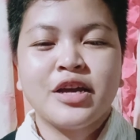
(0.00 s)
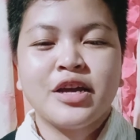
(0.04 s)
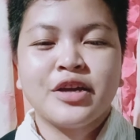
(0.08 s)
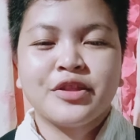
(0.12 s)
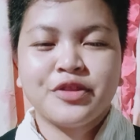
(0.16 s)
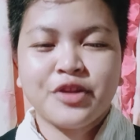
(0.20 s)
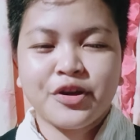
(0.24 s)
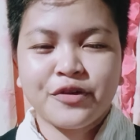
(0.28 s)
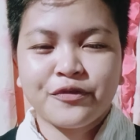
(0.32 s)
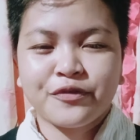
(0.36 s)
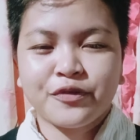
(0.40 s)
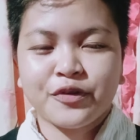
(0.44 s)

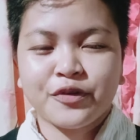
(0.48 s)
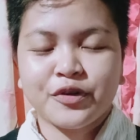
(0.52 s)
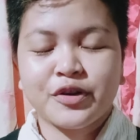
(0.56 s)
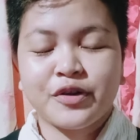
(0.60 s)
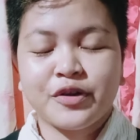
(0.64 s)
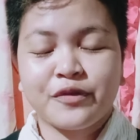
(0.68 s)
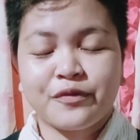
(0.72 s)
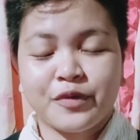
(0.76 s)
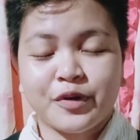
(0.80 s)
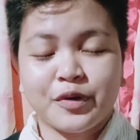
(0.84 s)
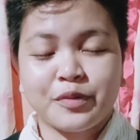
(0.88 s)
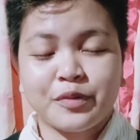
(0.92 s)
therefore the
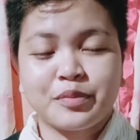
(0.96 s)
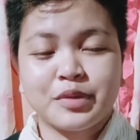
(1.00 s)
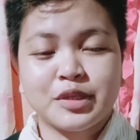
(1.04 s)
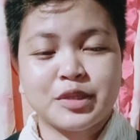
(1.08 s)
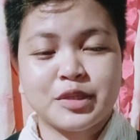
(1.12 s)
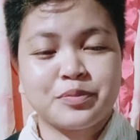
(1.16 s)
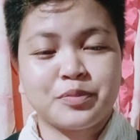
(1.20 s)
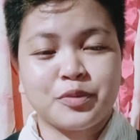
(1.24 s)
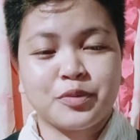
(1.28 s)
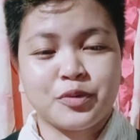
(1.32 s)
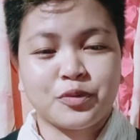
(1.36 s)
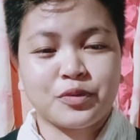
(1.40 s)
verb is
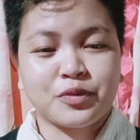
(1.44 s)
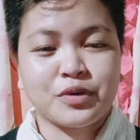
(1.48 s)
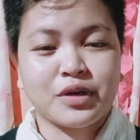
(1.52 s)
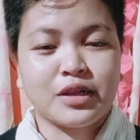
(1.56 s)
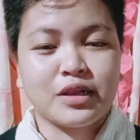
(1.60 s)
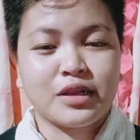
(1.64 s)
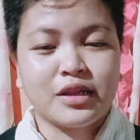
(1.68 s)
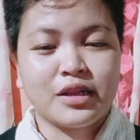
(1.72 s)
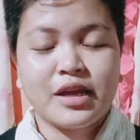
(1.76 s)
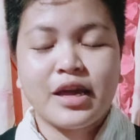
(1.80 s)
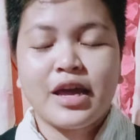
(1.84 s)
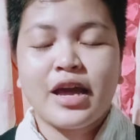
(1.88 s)
plural,
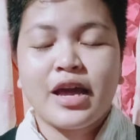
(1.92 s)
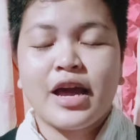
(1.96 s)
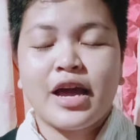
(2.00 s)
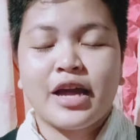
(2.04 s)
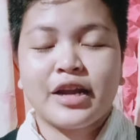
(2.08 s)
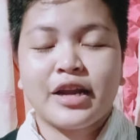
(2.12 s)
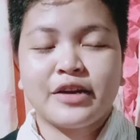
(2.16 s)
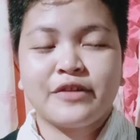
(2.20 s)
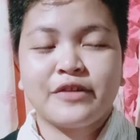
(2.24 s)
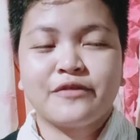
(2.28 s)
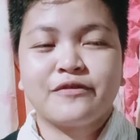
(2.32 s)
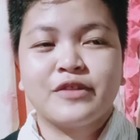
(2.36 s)

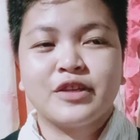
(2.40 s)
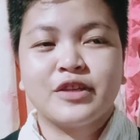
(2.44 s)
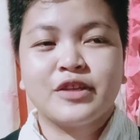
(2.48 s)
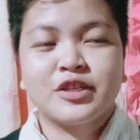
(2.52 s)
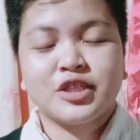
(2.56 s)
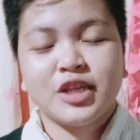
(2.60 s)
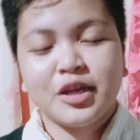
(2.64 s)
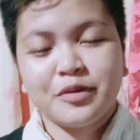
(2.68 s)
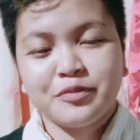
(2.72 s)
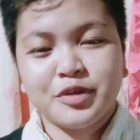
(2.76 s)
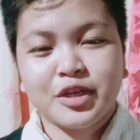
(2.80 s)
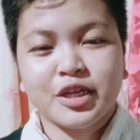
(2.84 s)
and if the
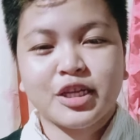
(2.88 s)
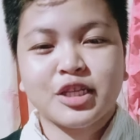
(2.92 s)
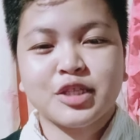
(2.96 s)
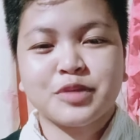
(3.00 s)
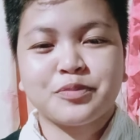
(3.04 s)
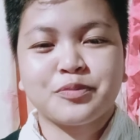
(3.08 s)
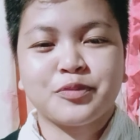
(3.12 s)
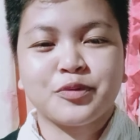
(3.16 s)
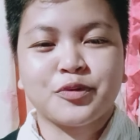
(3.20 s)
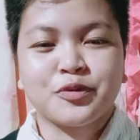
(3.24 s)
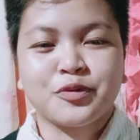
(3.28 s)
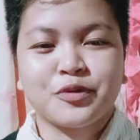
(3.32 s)
subject is
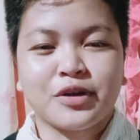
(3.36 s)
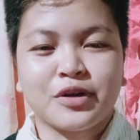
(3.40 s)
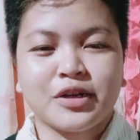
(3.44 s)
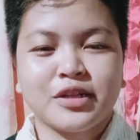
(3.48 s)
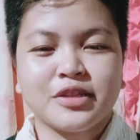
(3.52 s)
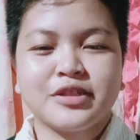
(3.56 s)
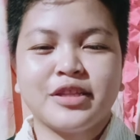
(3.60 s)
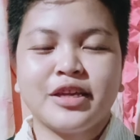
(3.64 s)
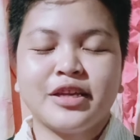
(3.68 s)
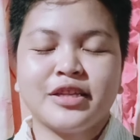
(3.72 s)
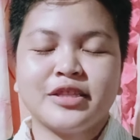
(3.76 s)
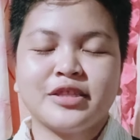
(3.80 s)
plural,
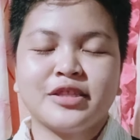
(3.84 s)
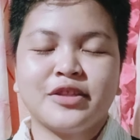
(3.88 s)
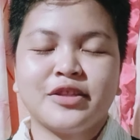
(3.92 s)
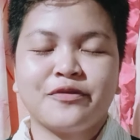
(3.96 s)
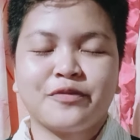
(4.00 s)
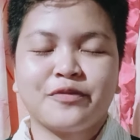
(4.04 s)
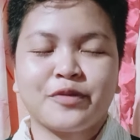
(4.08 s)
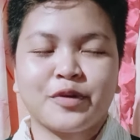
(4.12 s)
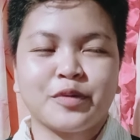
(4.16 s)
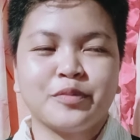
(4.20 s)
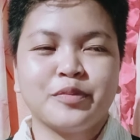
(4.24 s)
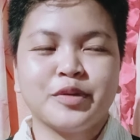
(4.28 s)
then the
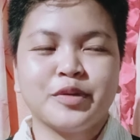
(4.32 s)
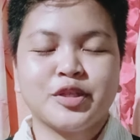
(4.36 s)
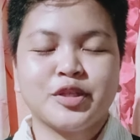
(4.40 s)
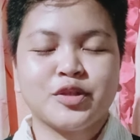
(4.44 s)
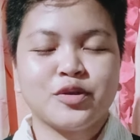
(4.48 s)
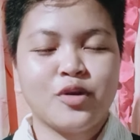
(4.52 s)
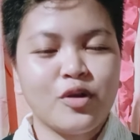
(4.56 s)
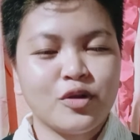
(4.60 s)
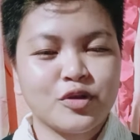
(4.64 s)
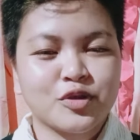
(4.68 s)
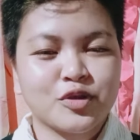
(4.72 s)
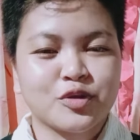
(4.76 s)
verb is
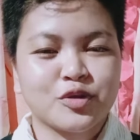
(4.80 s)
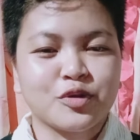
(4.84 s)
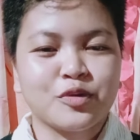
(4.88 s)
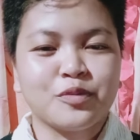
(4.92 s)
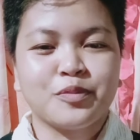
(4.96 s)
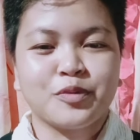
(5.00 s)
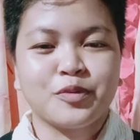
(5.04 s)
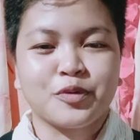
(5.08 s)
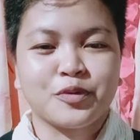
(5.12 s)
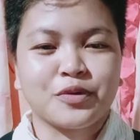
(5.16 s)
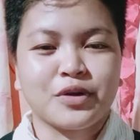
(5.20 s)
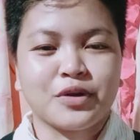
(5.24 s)
also
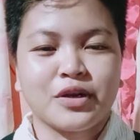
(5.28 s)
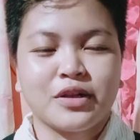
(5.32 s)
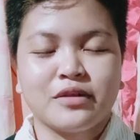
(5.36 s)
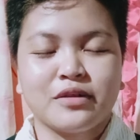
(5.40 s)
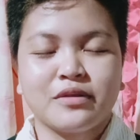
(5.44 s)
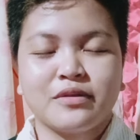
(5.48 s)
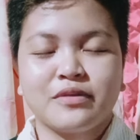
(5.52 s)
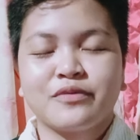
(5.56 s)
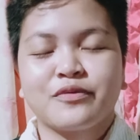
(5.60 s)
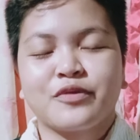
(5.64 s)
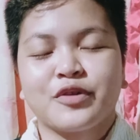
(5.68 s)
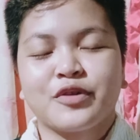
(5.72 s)
plural.
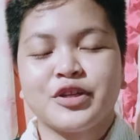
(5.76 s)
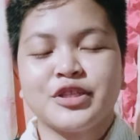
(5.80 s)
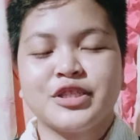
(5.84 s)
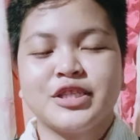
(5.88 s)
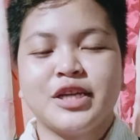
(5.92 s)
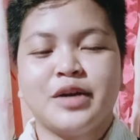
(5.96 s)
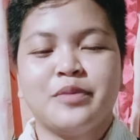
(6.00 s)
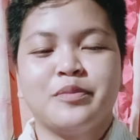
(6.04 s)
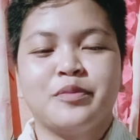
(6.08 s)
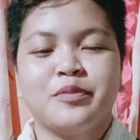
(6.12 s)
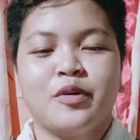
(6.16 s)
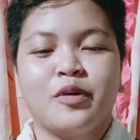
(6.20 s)
For
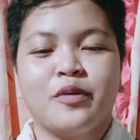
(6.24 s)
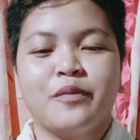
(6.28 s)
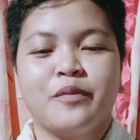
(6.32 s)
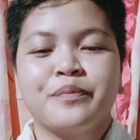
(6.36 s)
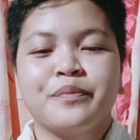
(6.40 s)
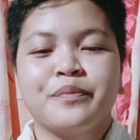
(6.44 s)
example,